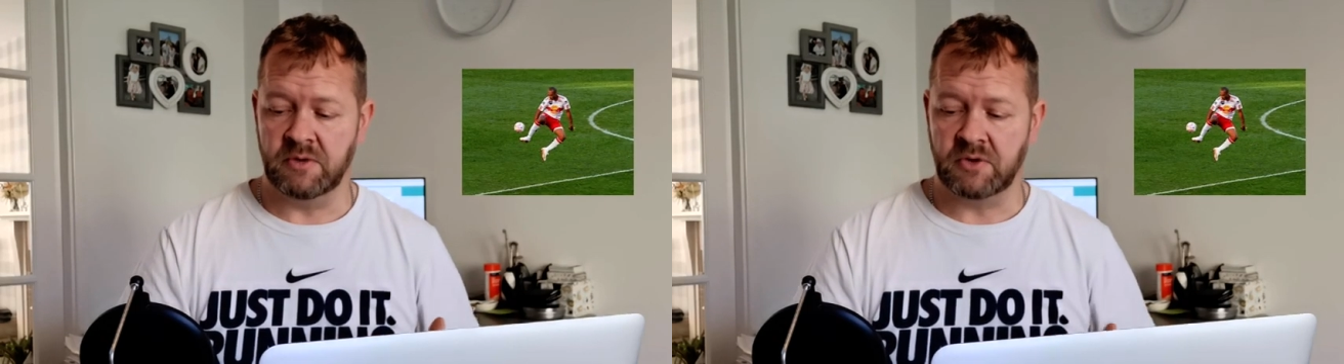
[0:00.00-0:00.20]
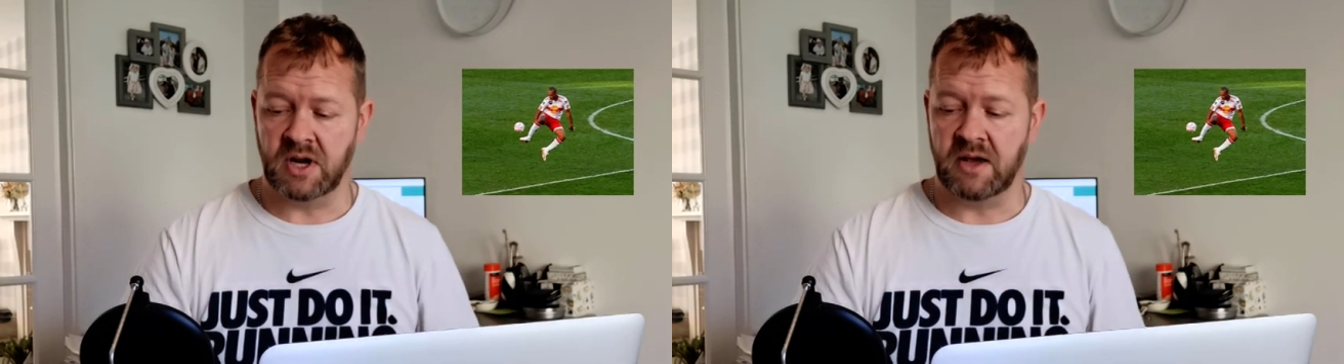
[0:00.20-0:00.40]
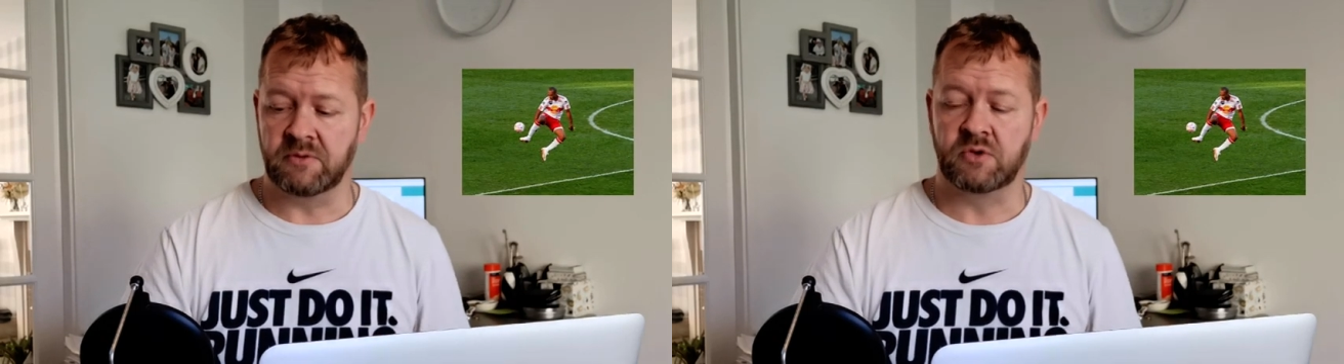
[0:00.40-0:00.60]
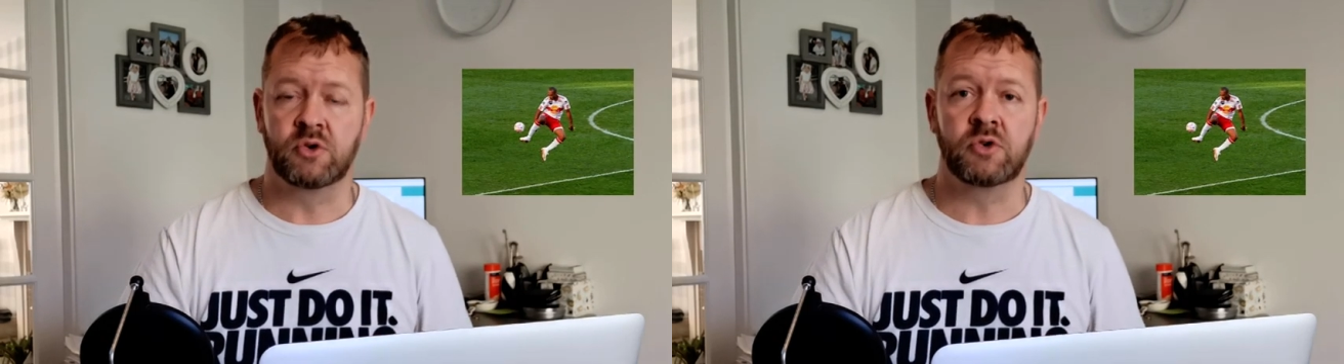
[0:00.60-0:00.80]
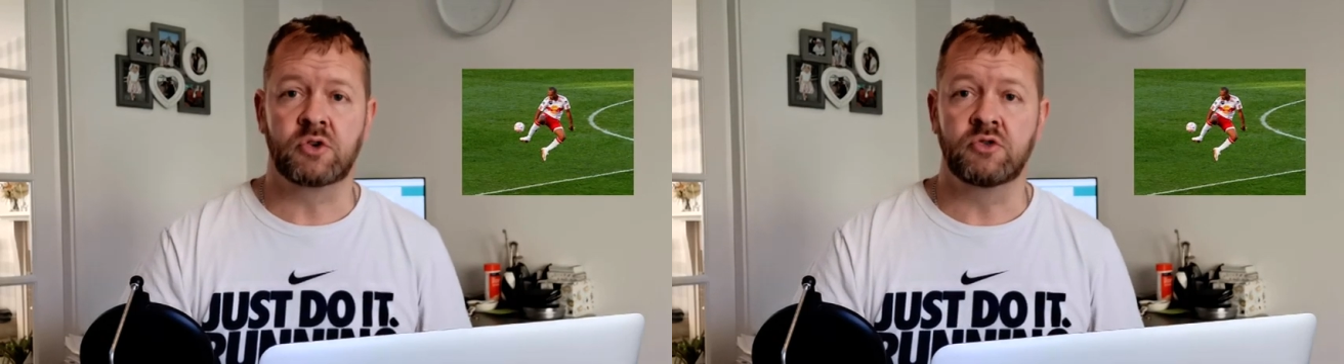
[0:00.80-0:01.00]
they've got to have
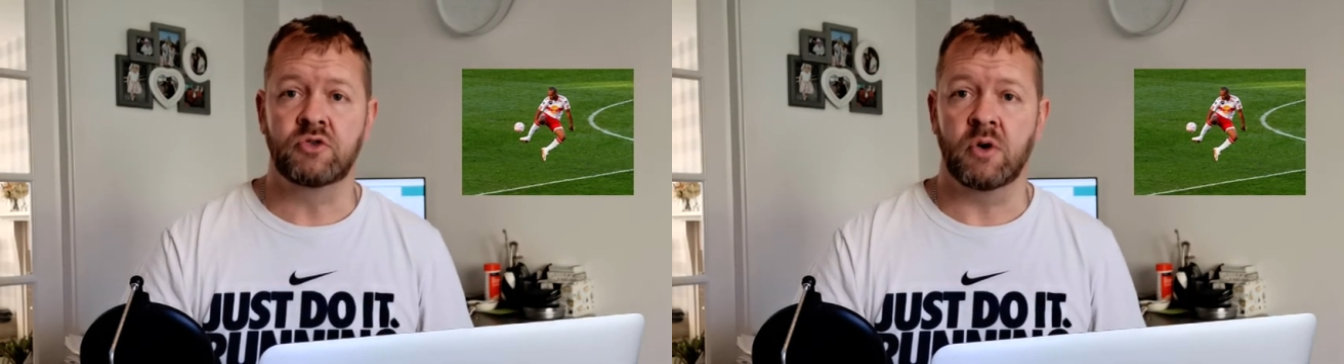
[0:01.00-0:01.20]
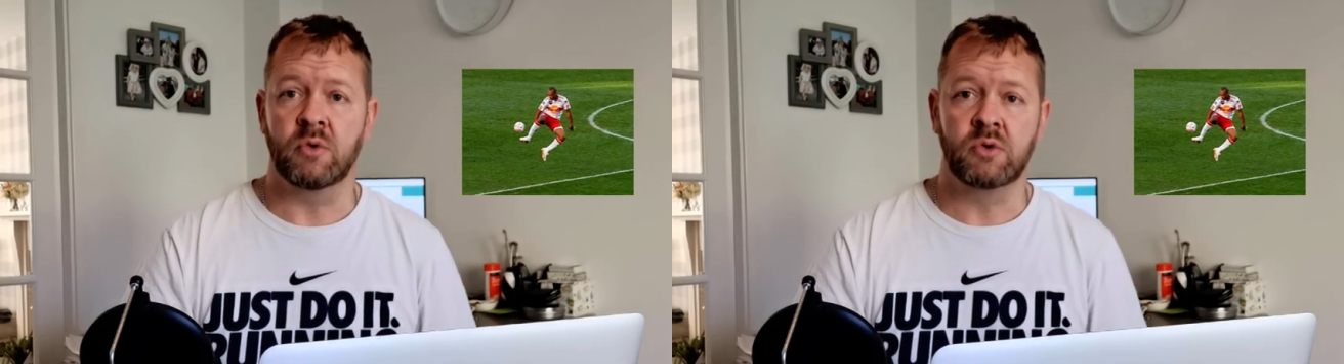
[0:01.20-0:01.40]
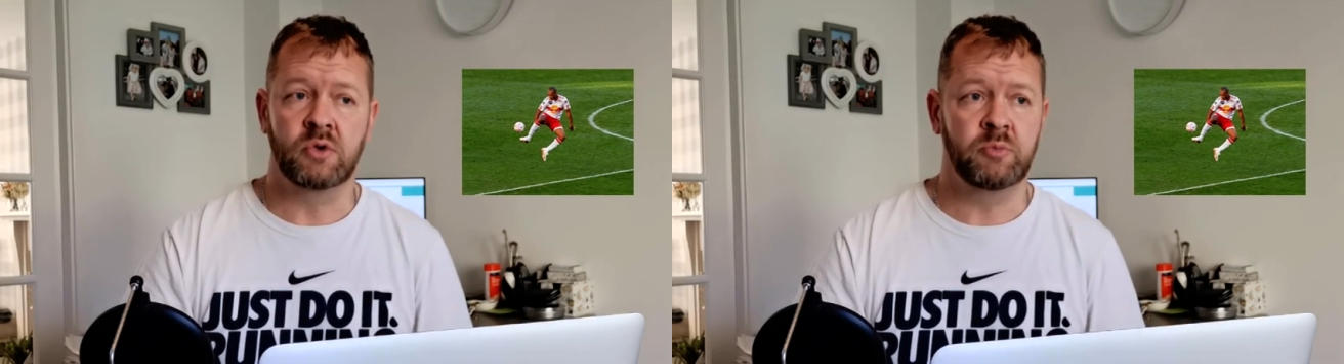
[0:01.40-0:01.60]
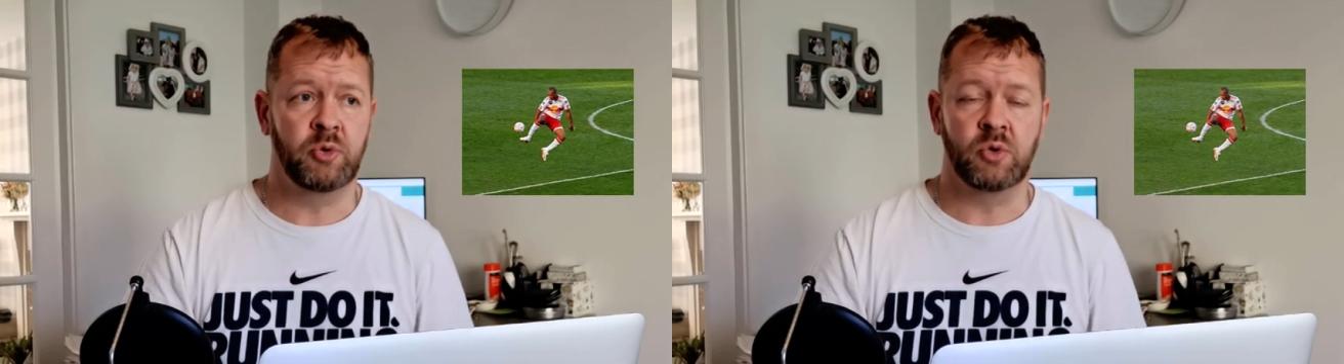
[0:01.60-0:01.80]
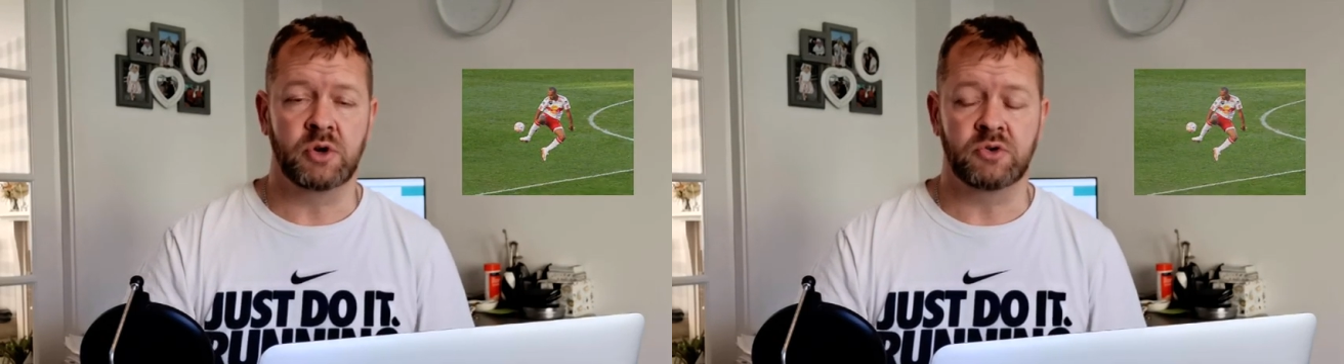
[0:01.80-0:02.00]
good control, good
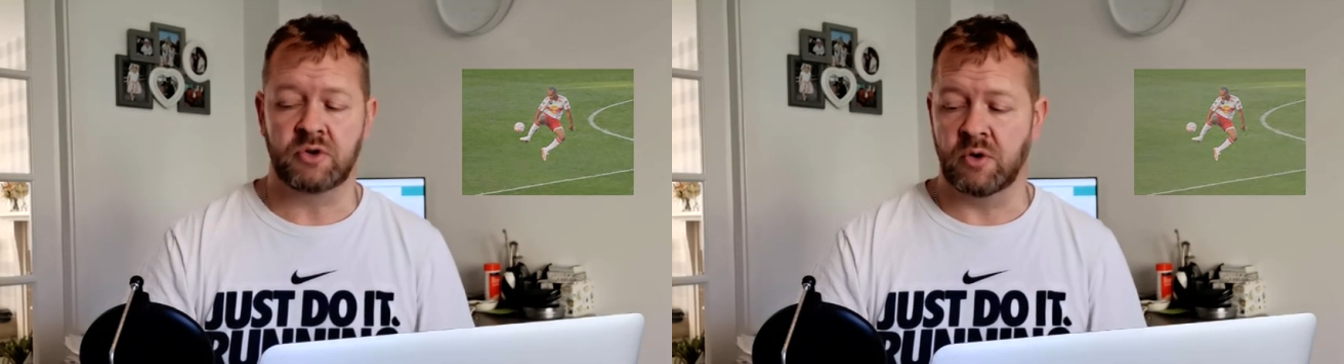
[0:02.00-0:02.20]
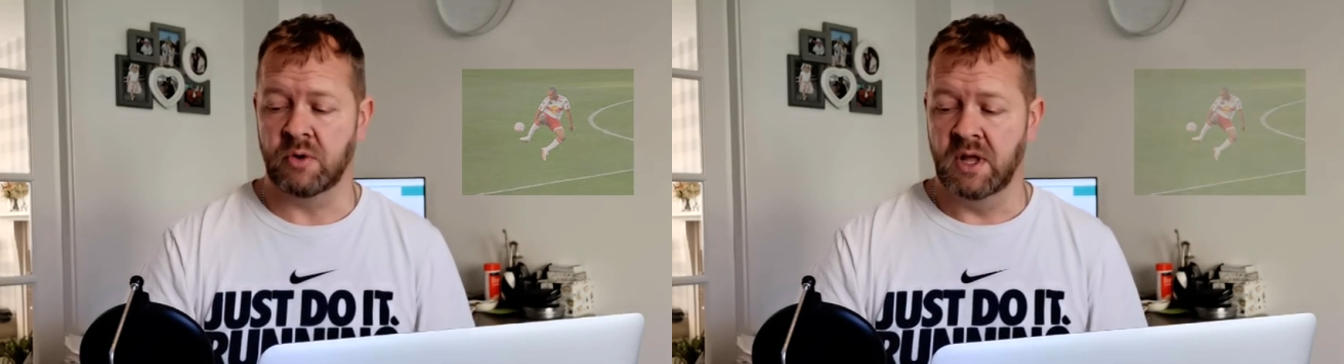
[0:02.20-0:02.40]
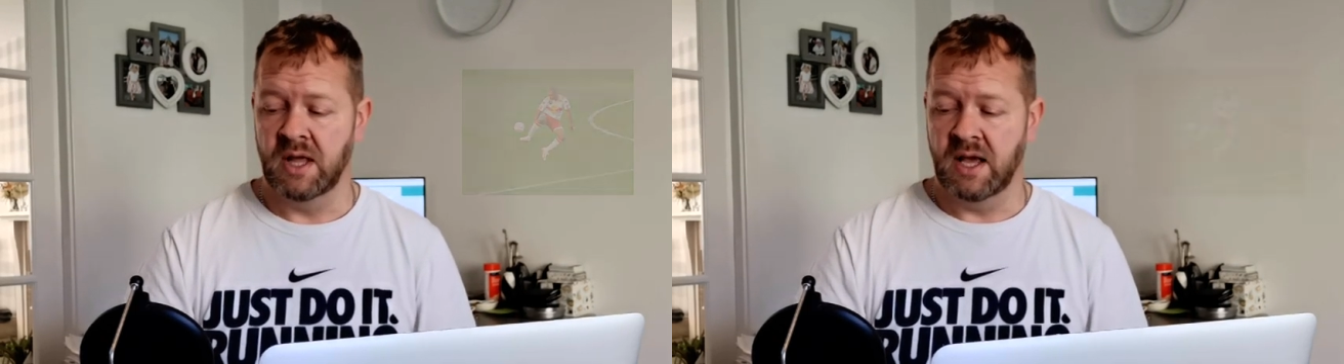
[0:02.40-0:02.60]
ball control,